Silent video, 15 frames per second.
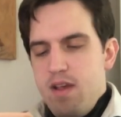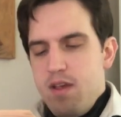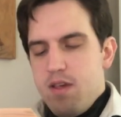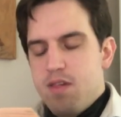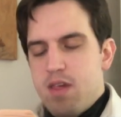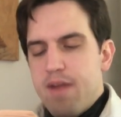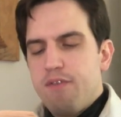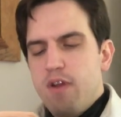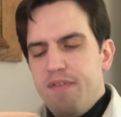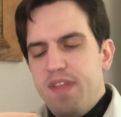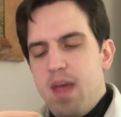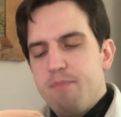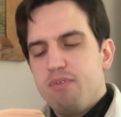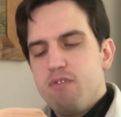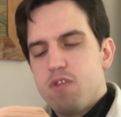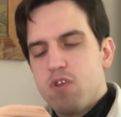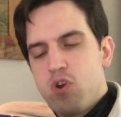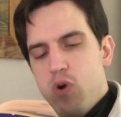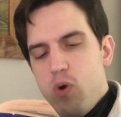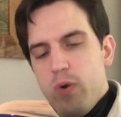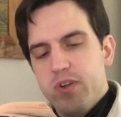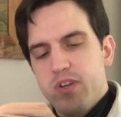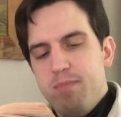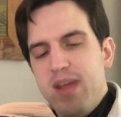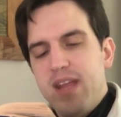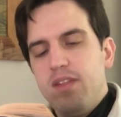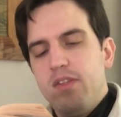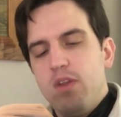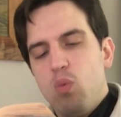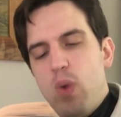Several of the Emperor's court,
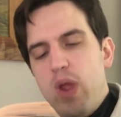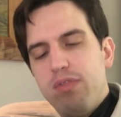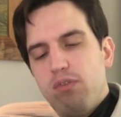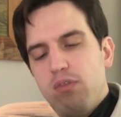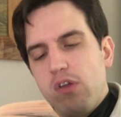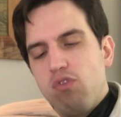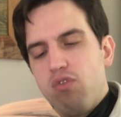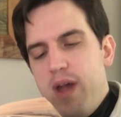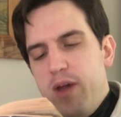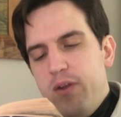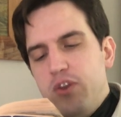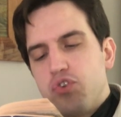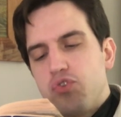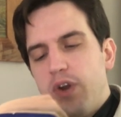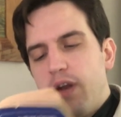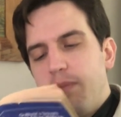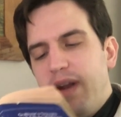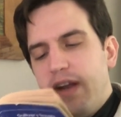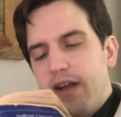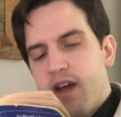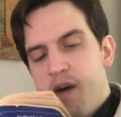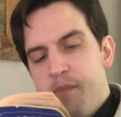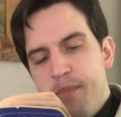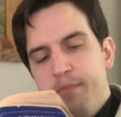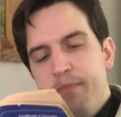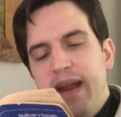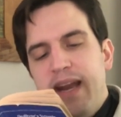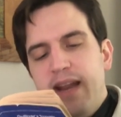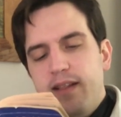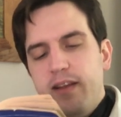making their way through the crowd, entreated me to come
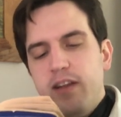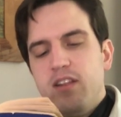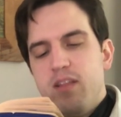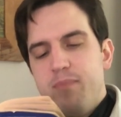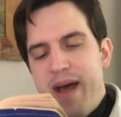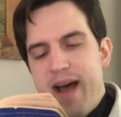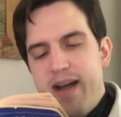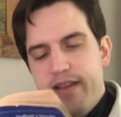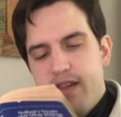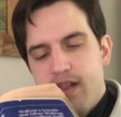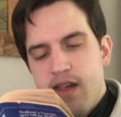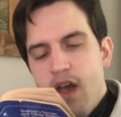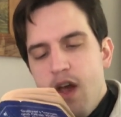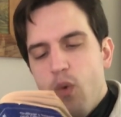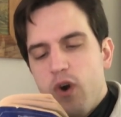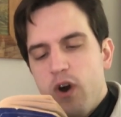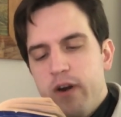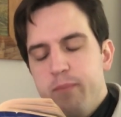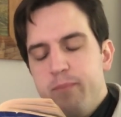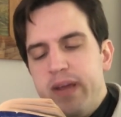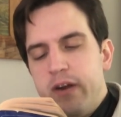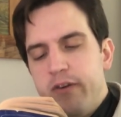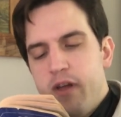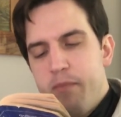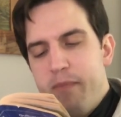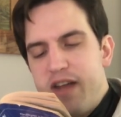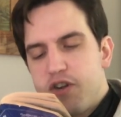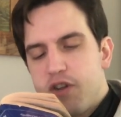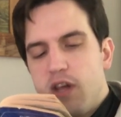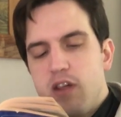immediately to the palace, where Her Imperial
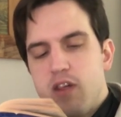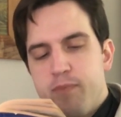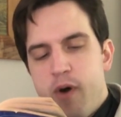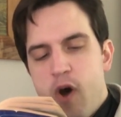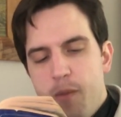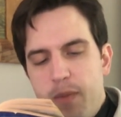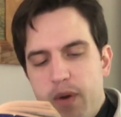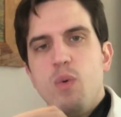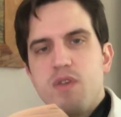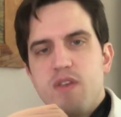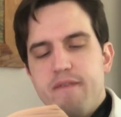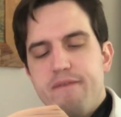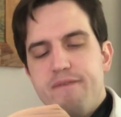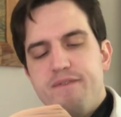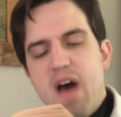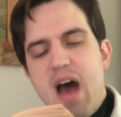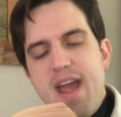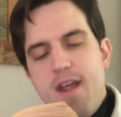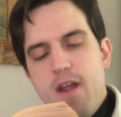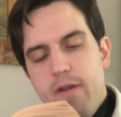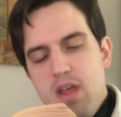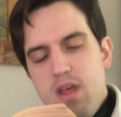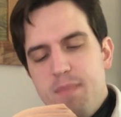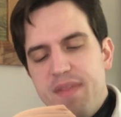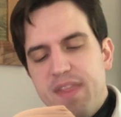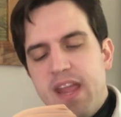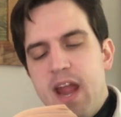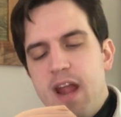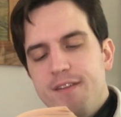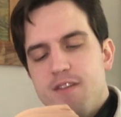Majesty's apartment was on fire by the
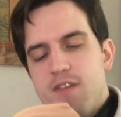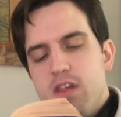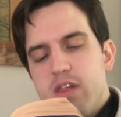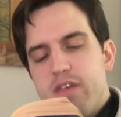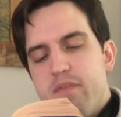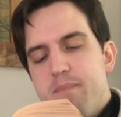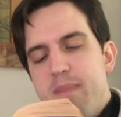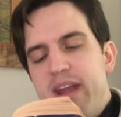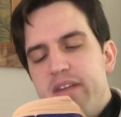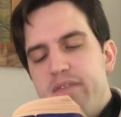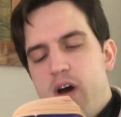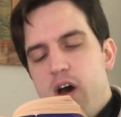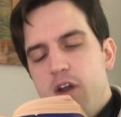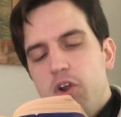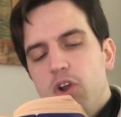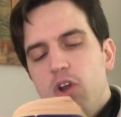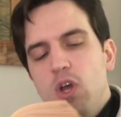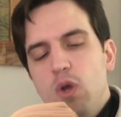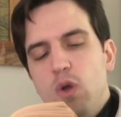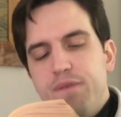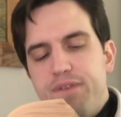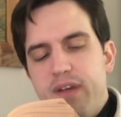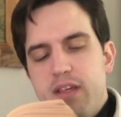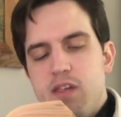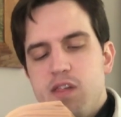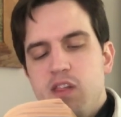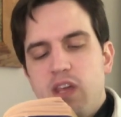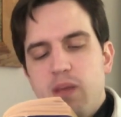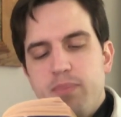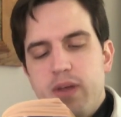carelessness of a maid of honor, who fell
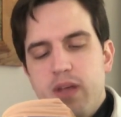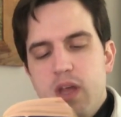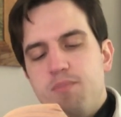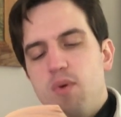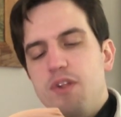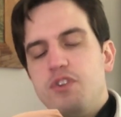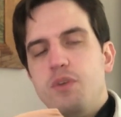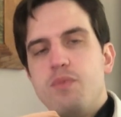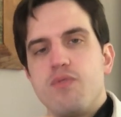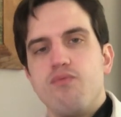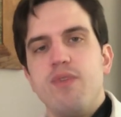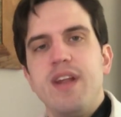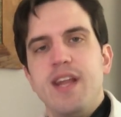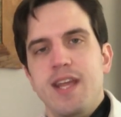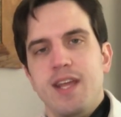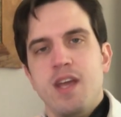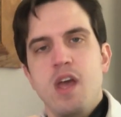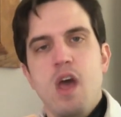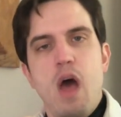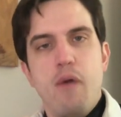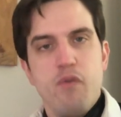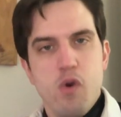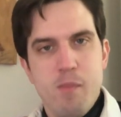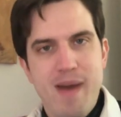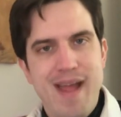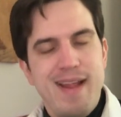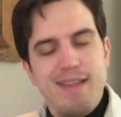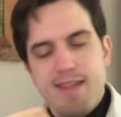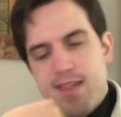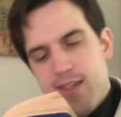asleep while she was reading a
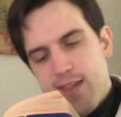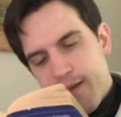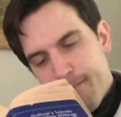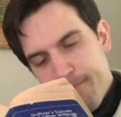romance.